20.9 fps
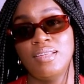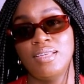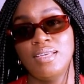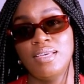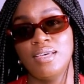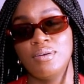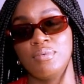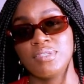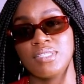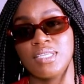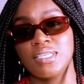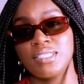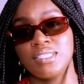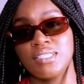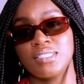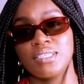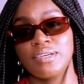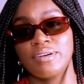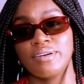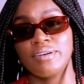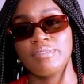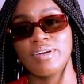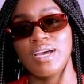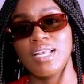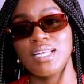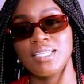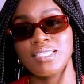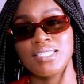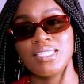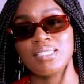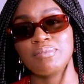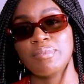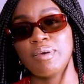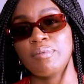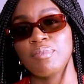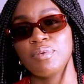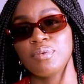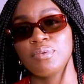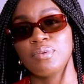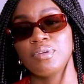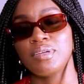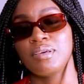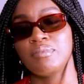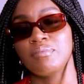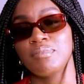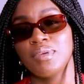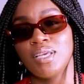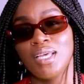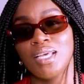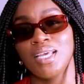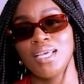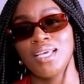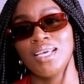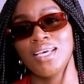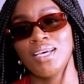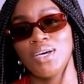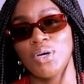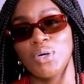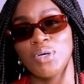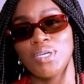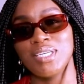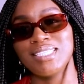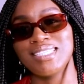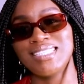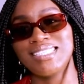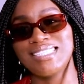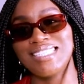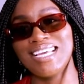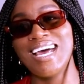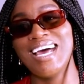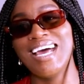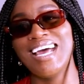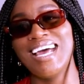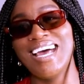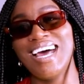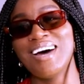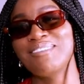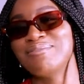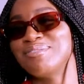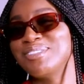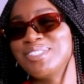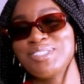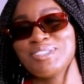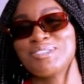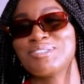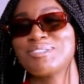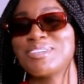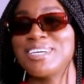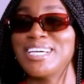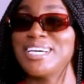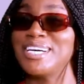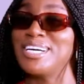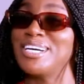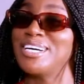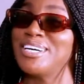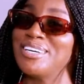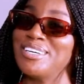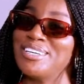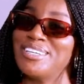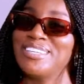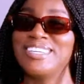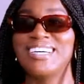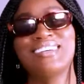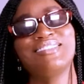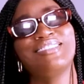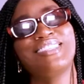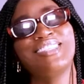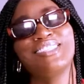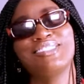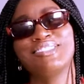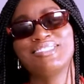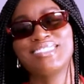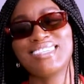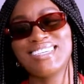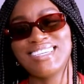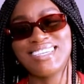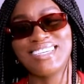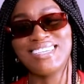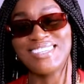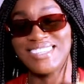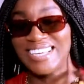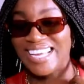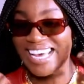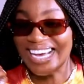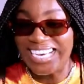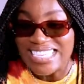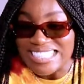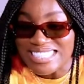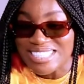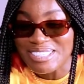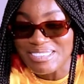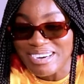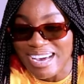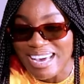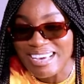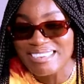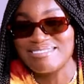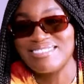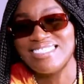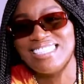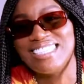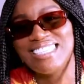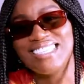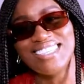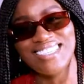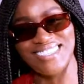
It was necessary. Reality is my middle name. Honest. I'm too real. Like, don't hate me.